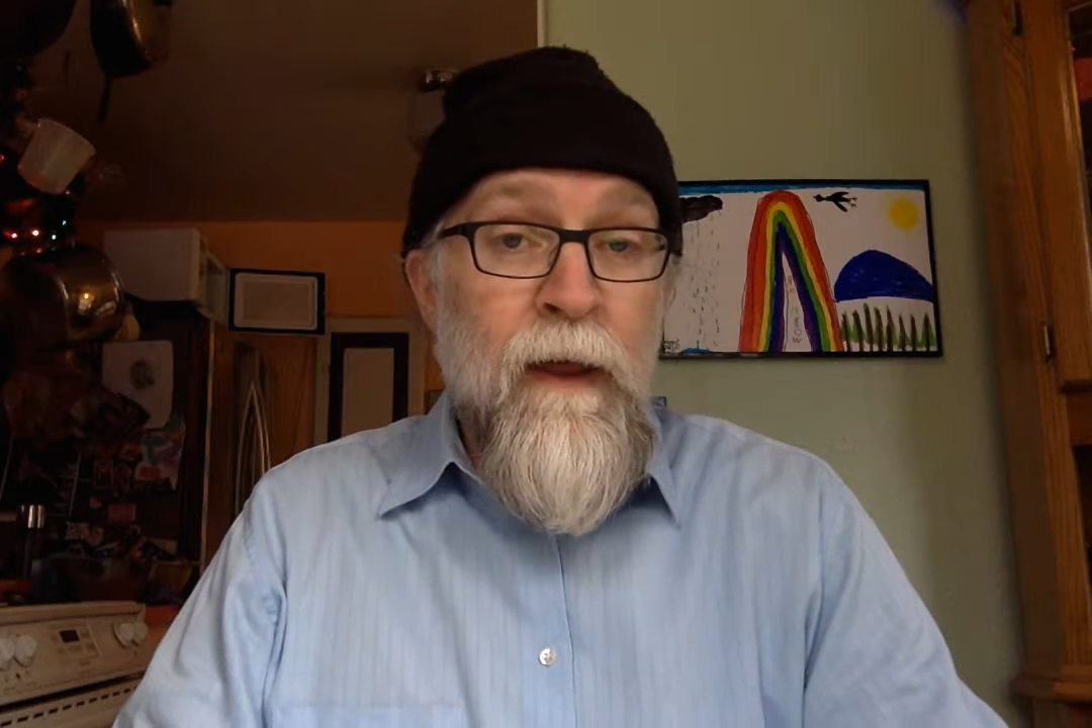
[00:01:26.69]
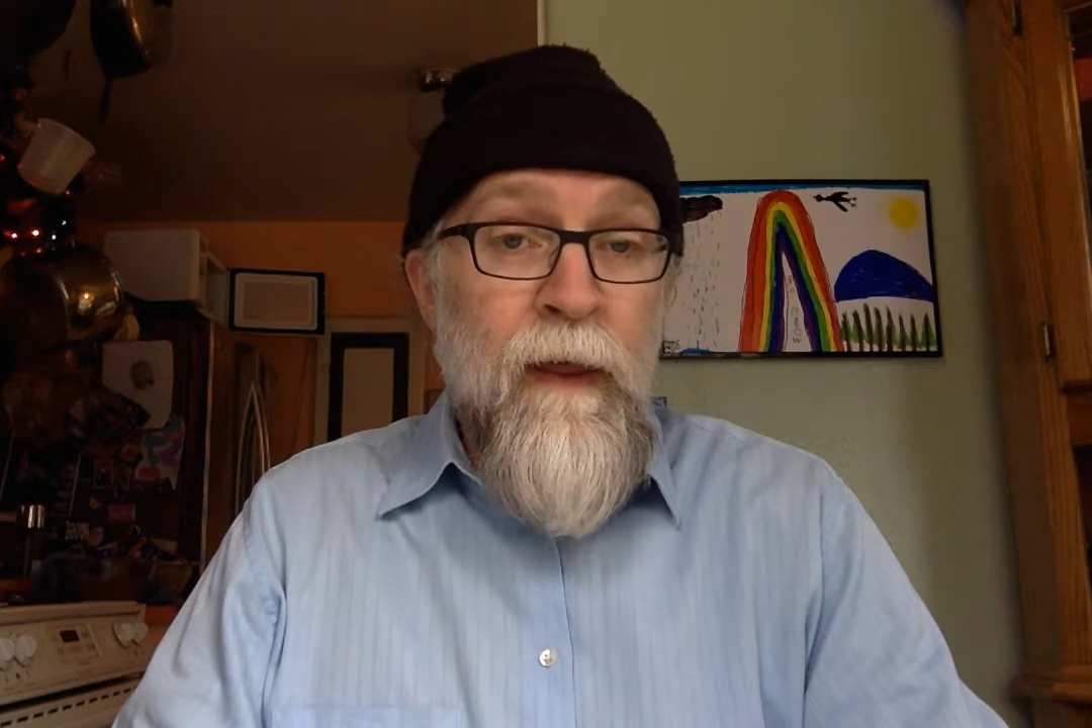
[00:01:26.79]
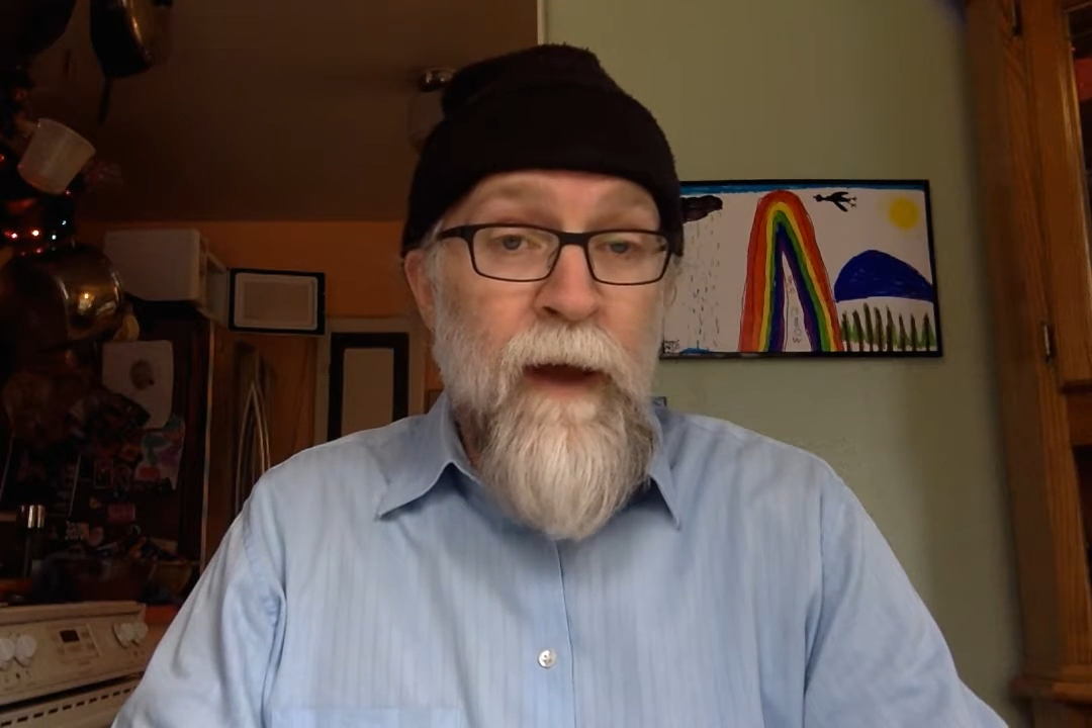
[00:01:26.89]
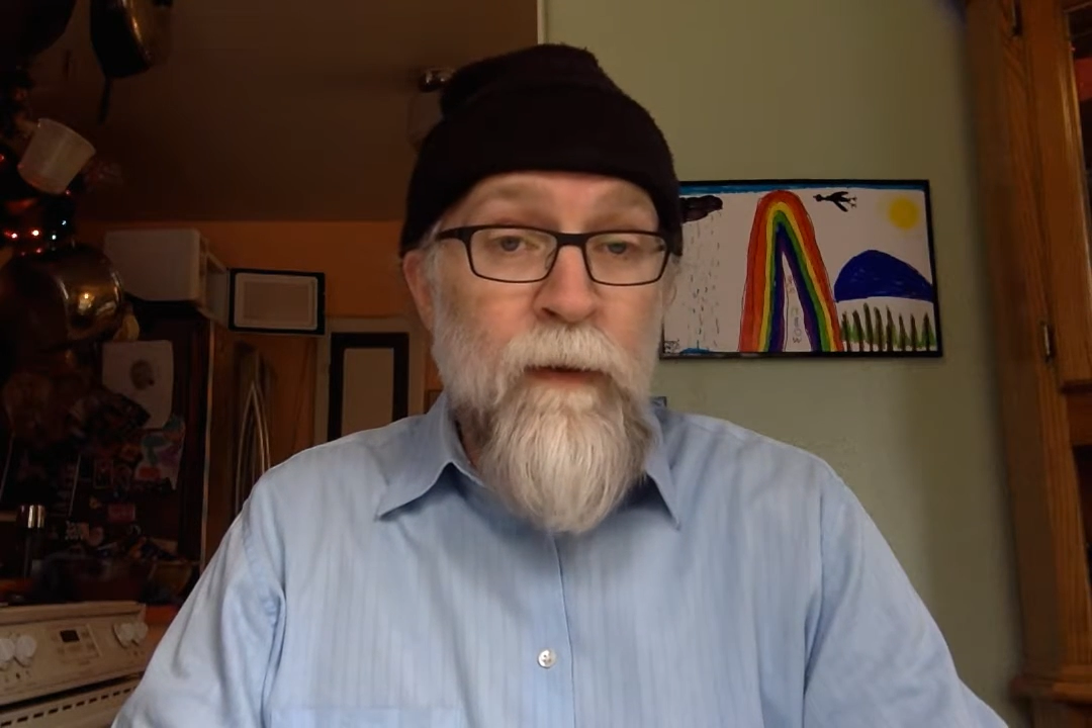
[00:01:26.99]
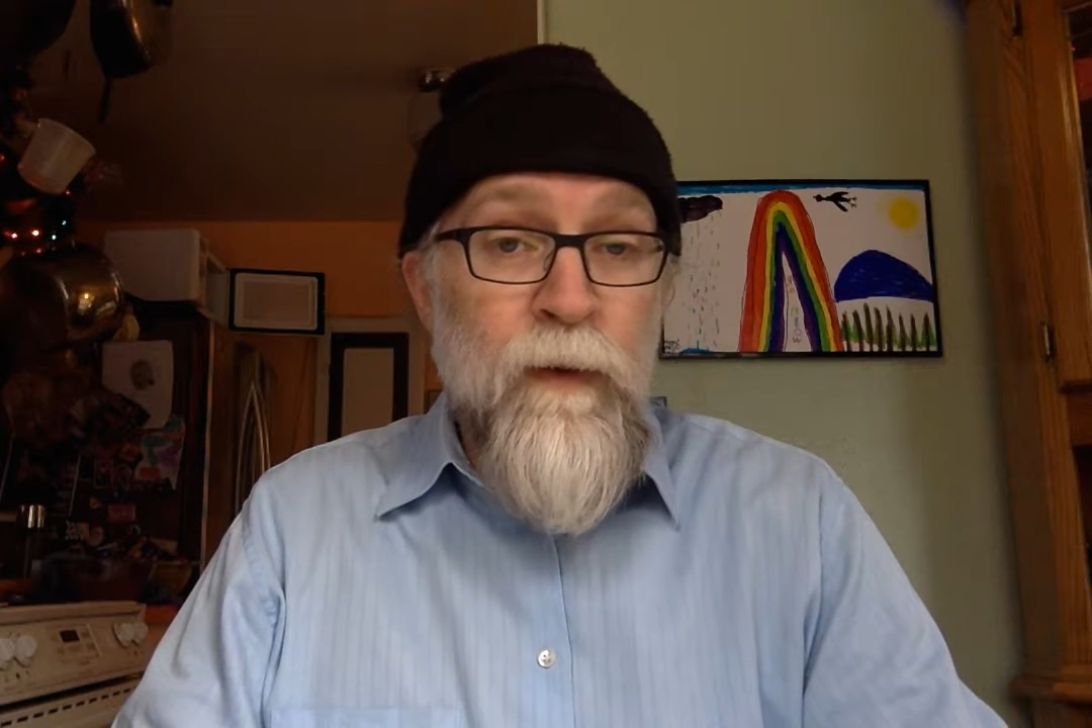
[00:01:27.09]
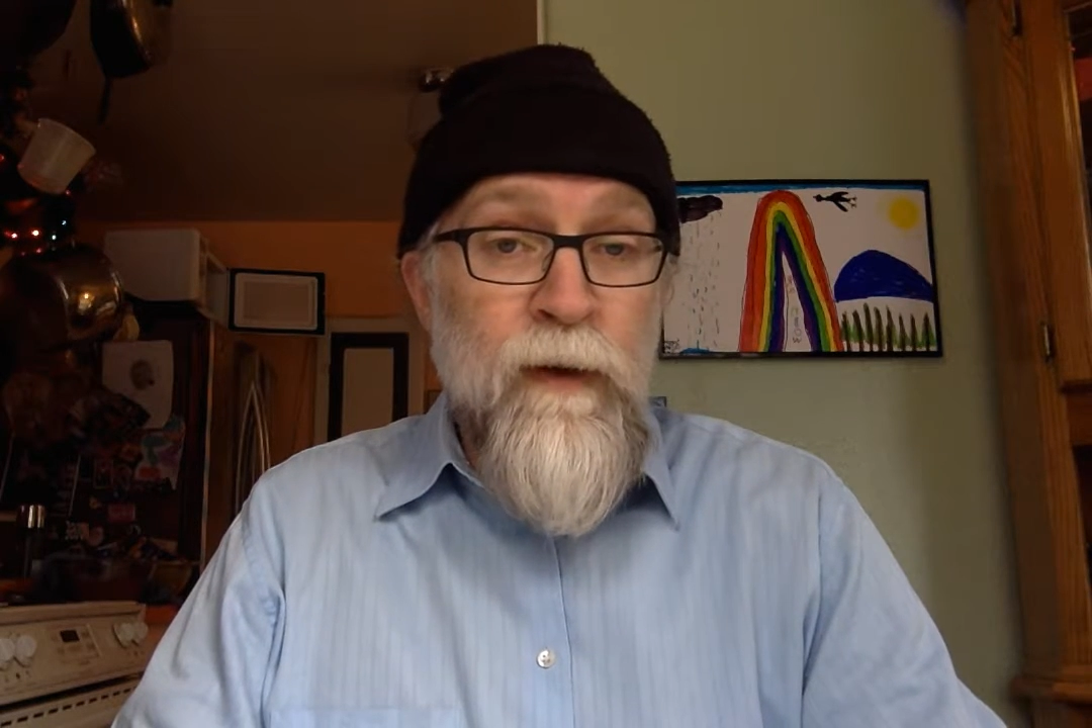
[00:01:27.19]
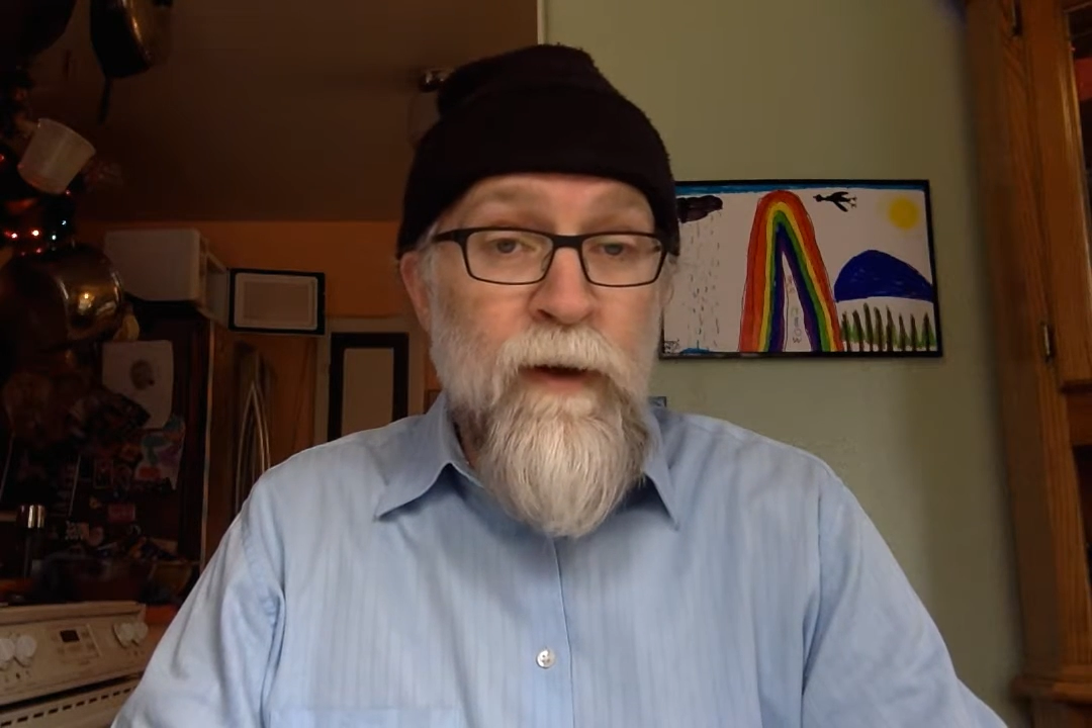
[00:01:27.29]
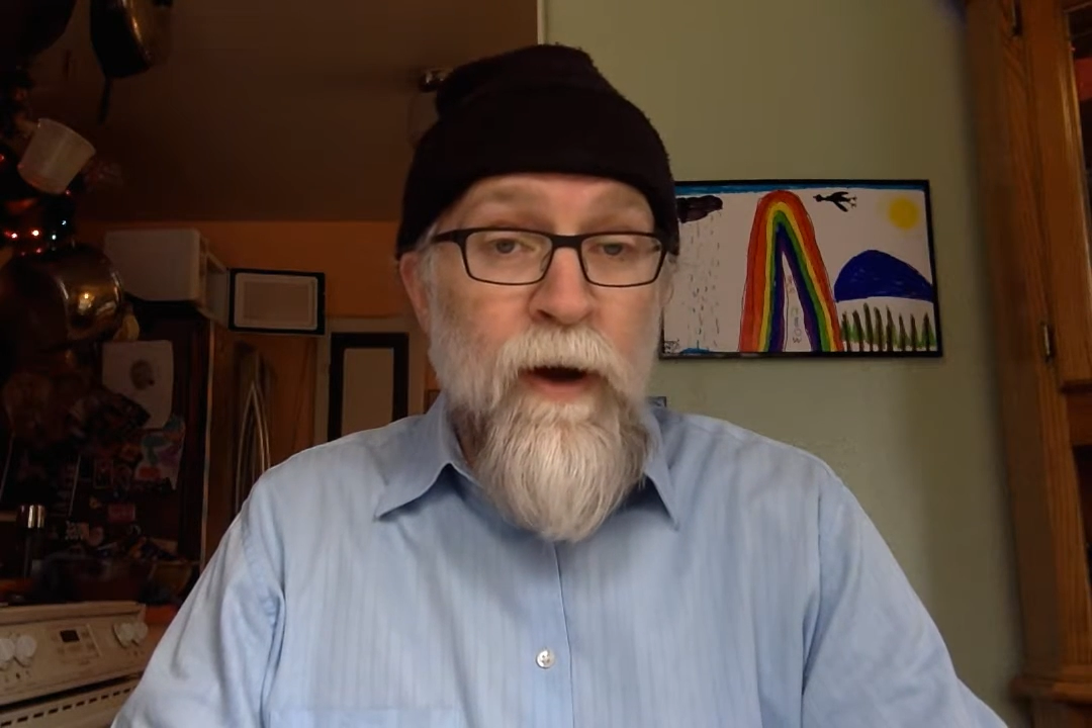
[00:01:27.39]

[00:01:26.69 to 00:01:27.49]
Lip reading: that we